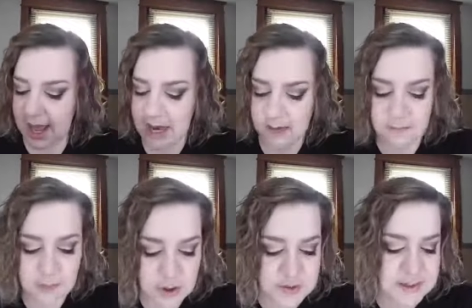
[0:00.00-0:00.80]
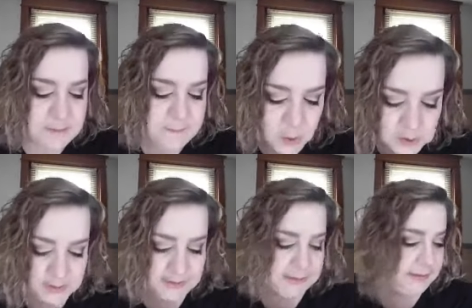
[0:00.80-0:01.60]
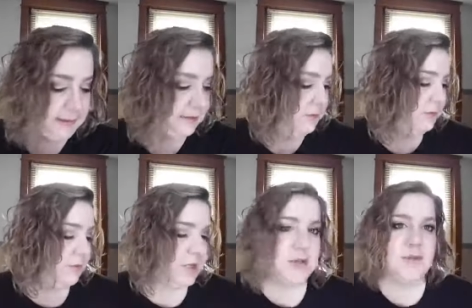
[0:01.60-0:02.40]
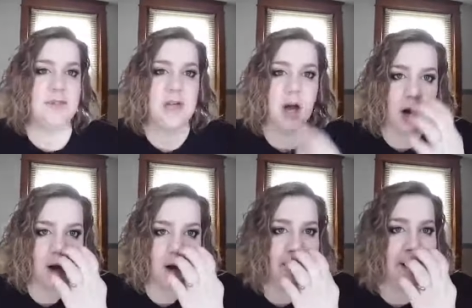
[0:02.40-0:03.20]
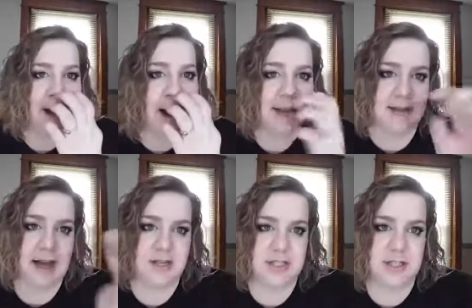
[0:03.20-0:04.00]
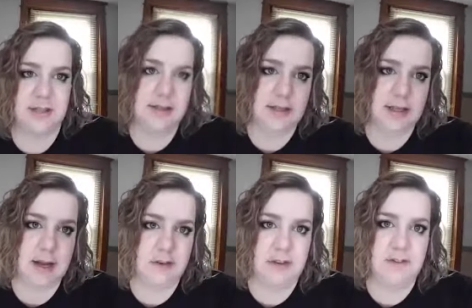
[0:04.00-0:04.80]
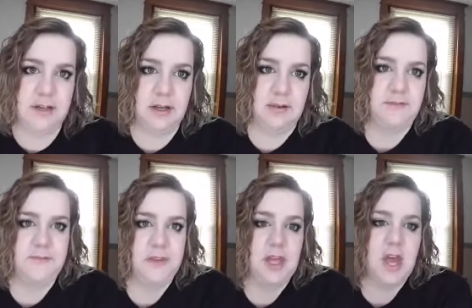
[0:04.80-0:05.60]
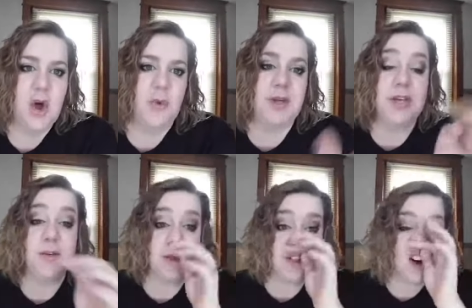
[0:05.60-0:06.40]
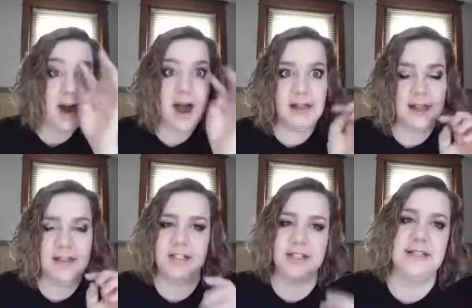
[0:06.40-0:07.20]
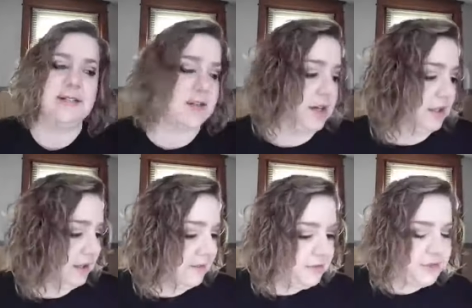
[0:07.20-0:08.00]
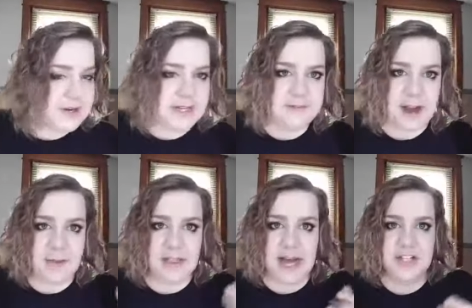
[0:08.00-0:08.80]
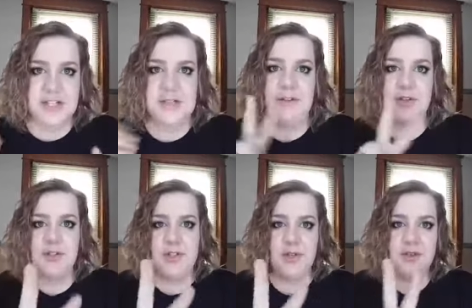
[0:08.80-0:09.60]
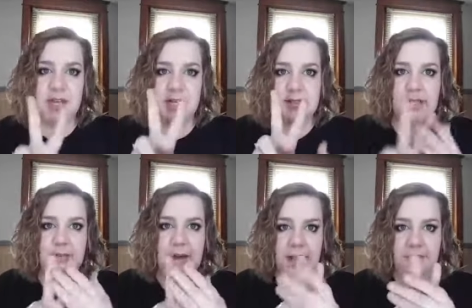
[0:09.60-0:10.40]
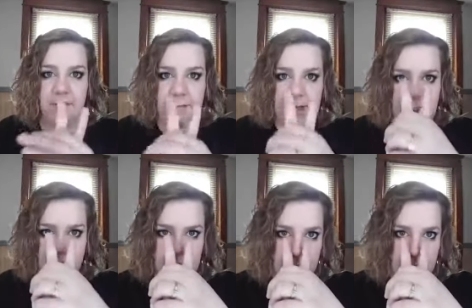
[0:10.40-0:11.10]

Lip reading: And most importantly, we used our eyelashes. Get out of my video. We used our eyelashes, our 3D fiber lashes. If there's two things that you buy from me,